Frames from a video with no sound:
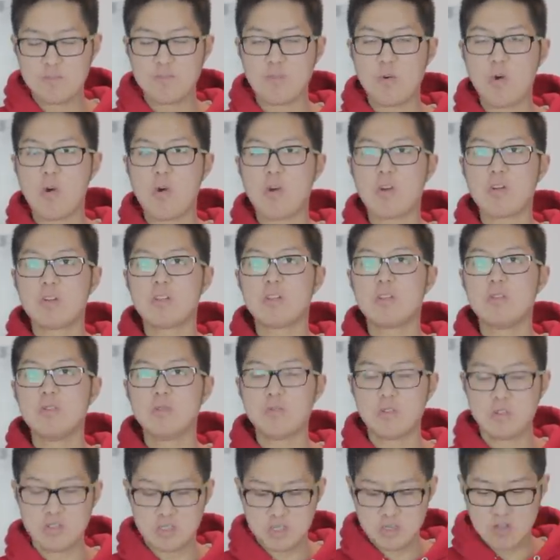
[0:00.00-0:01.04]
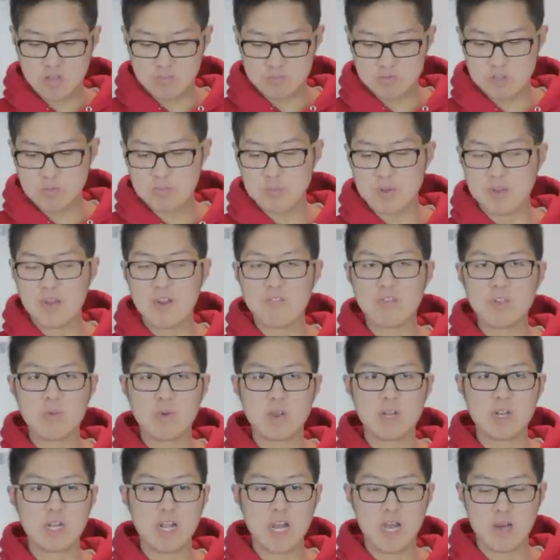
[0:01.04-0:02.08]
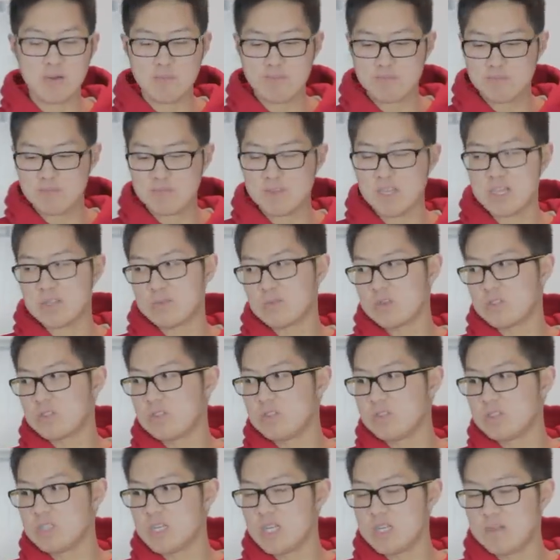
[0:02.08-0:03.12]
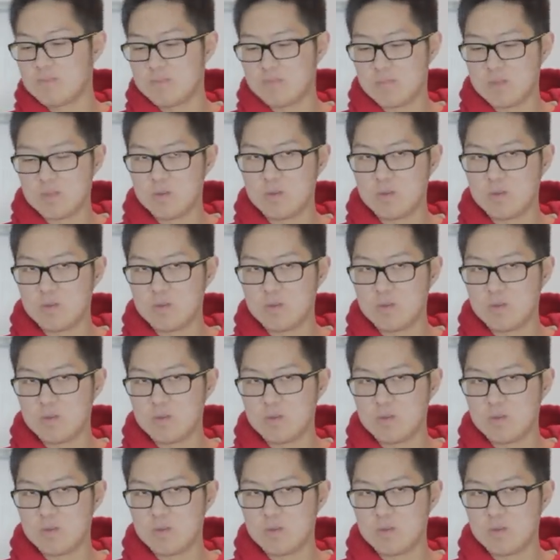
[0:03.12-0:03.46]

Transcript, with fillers: For the Lunar New Year. I'm dripping everywhere now. That's what she said.